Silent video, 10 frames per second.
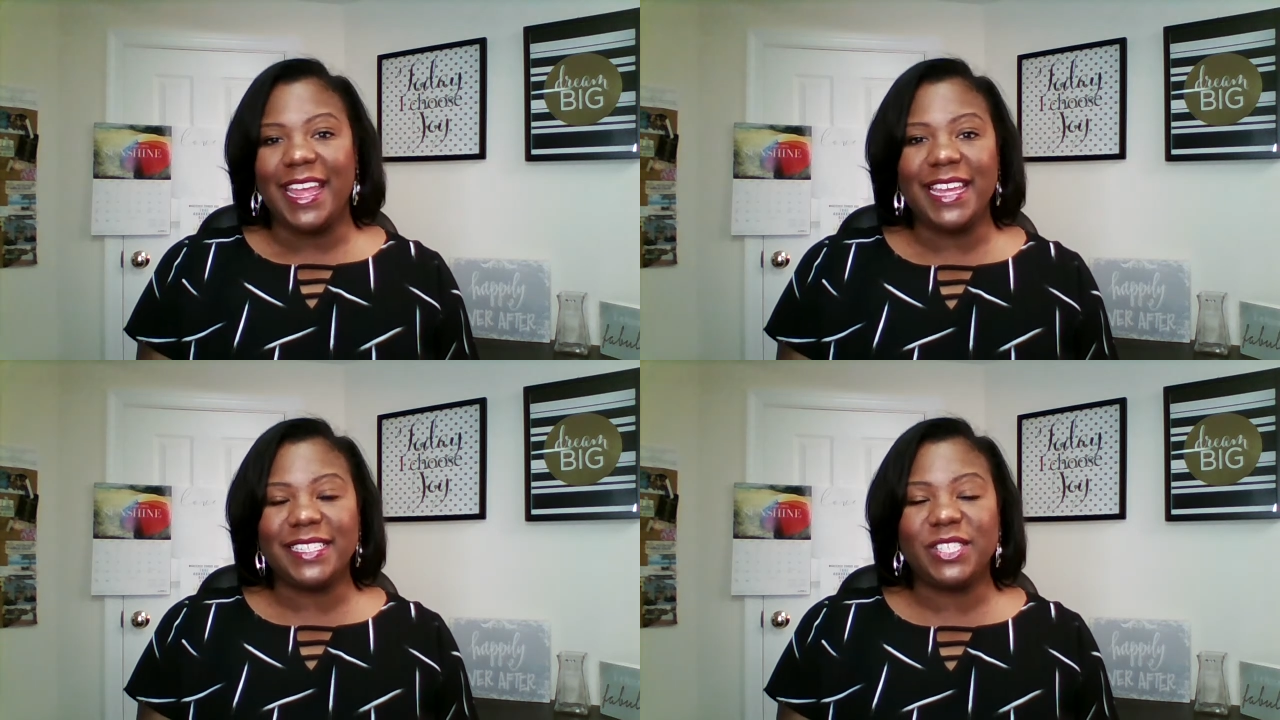
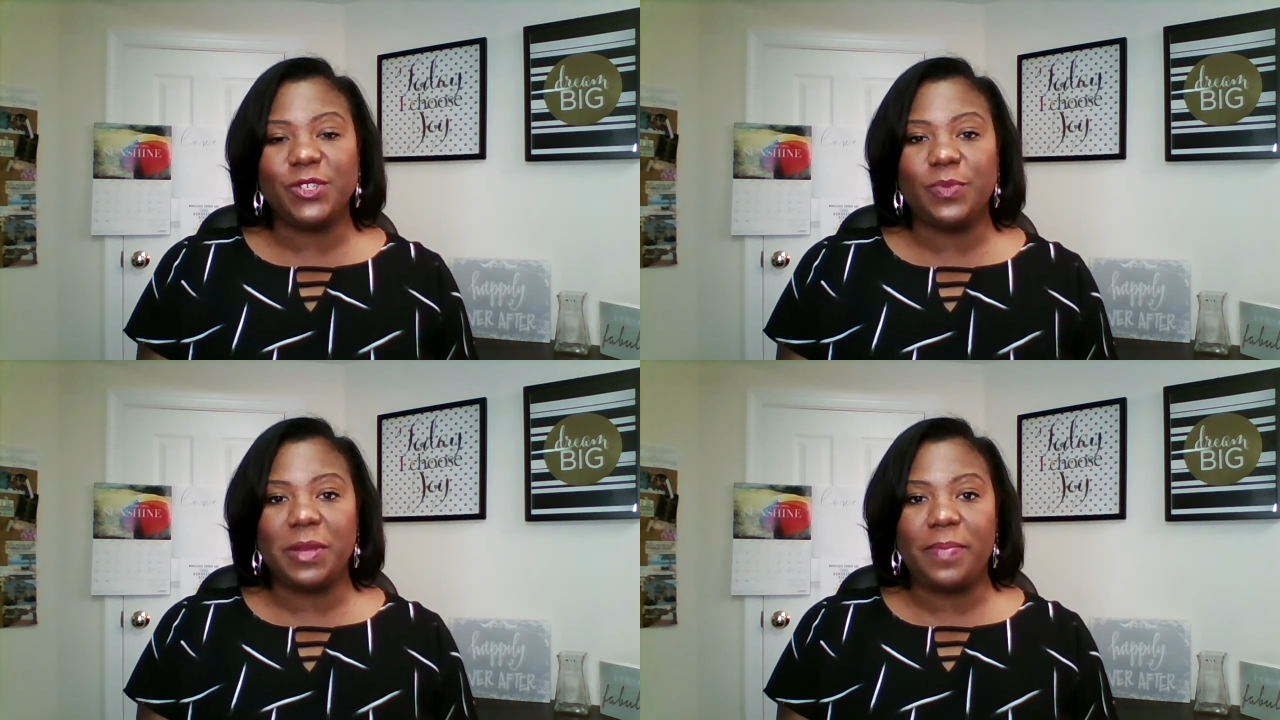is
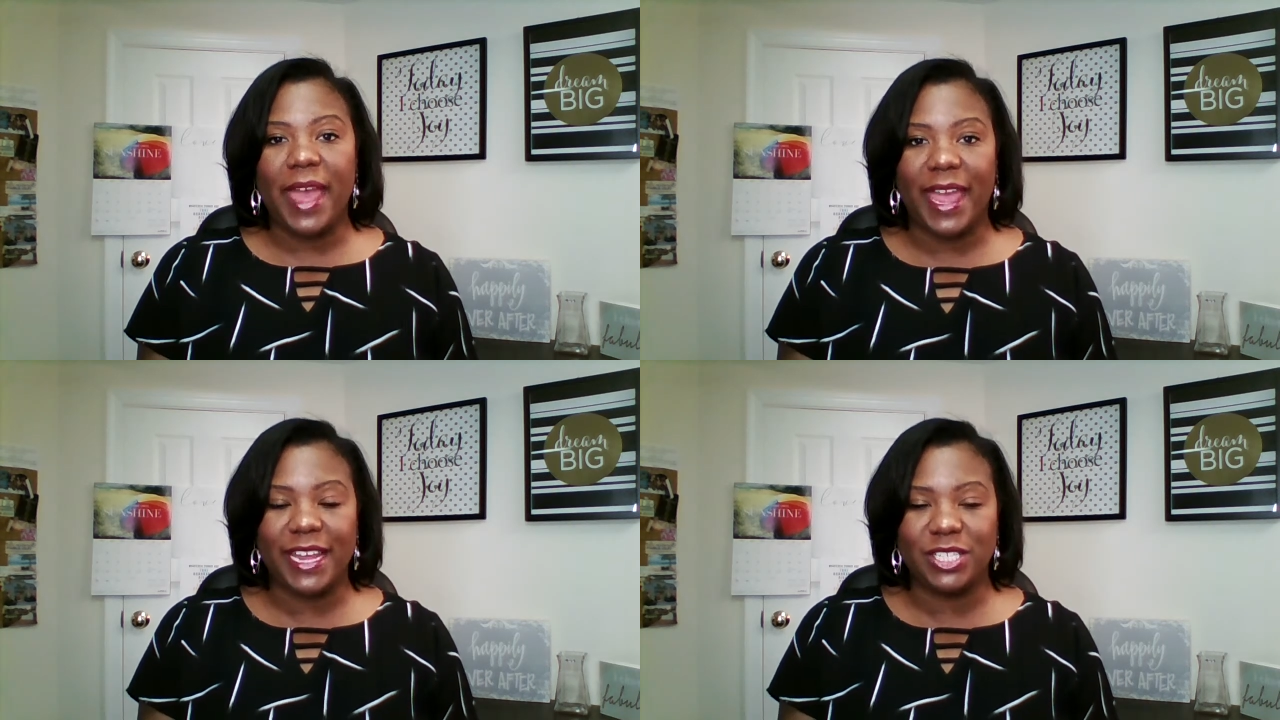to be
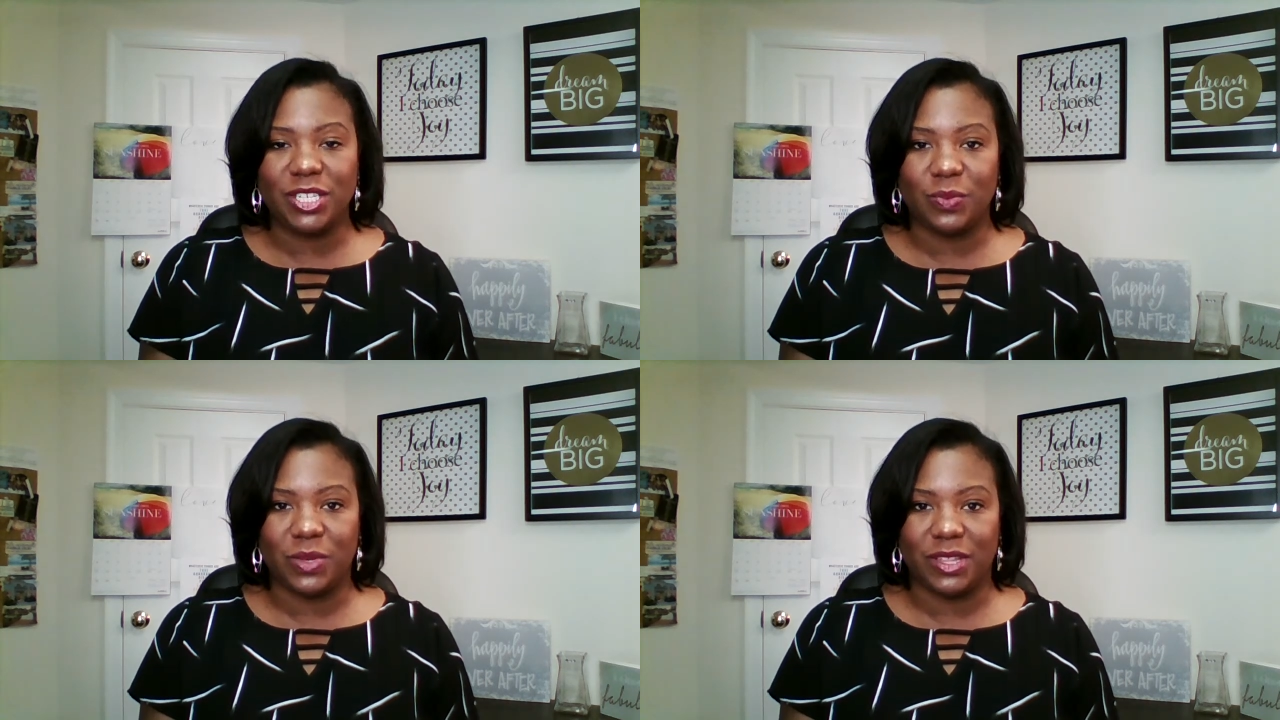
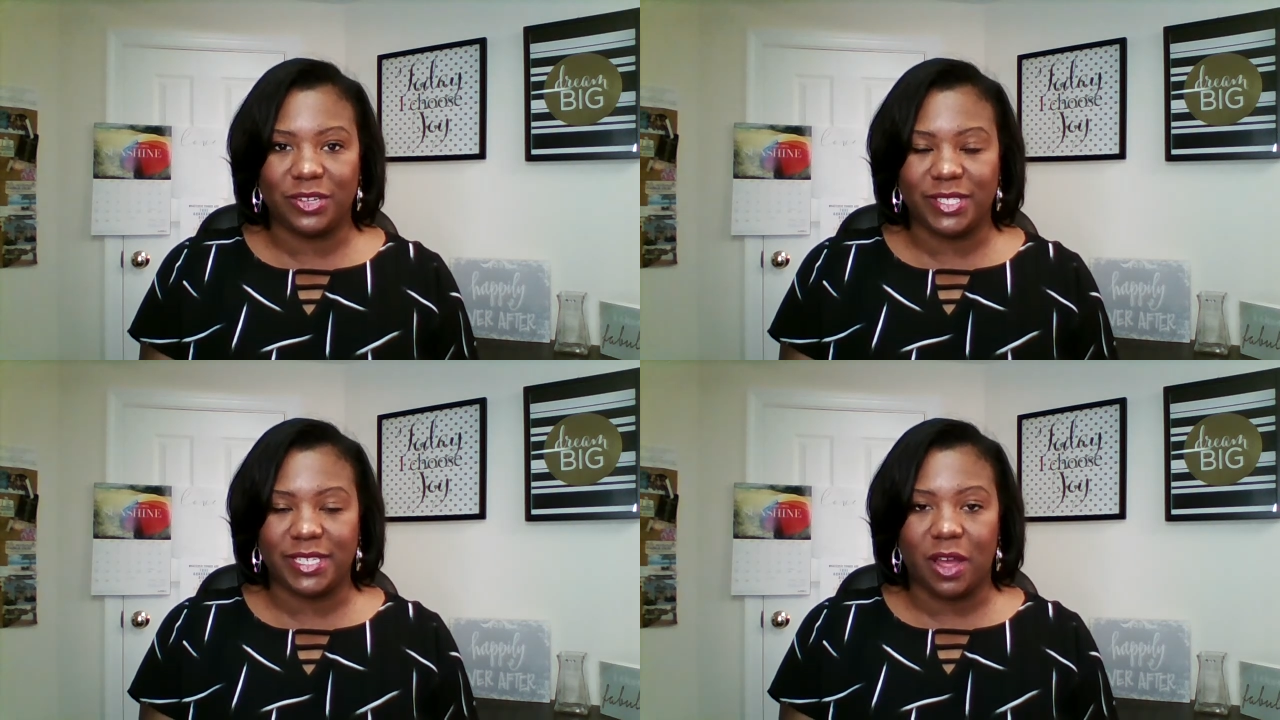patient with
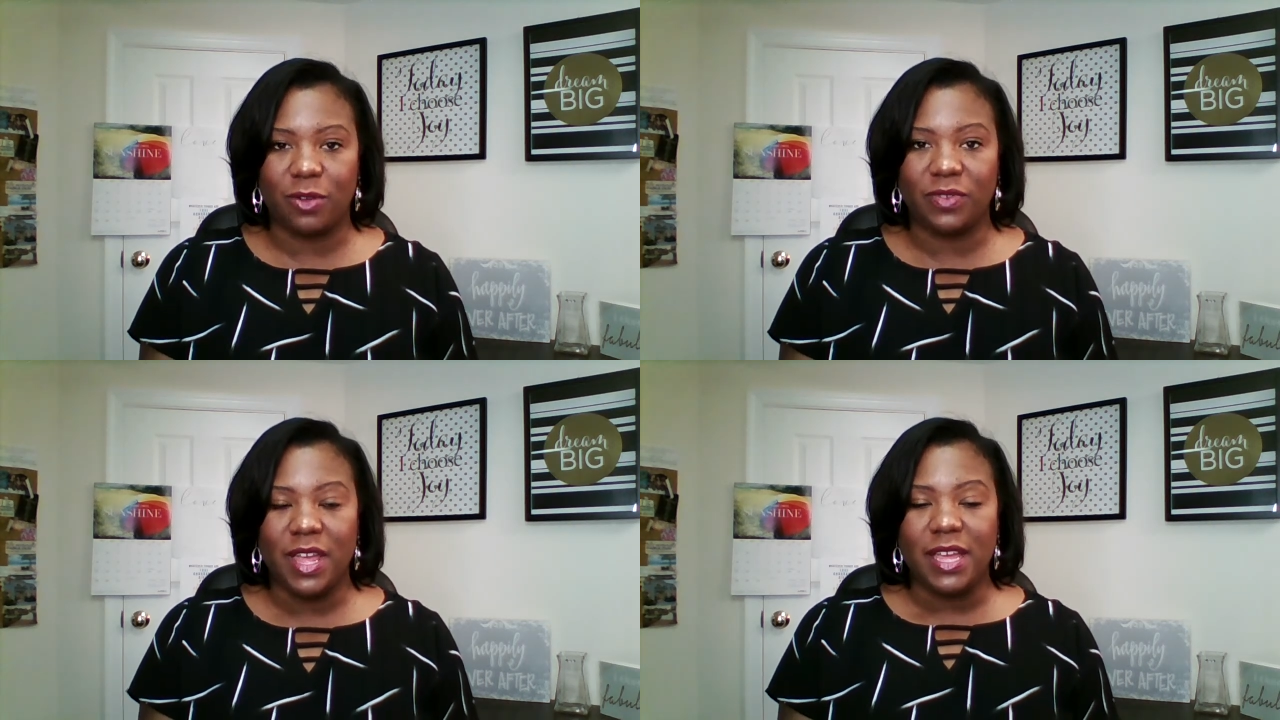yourself,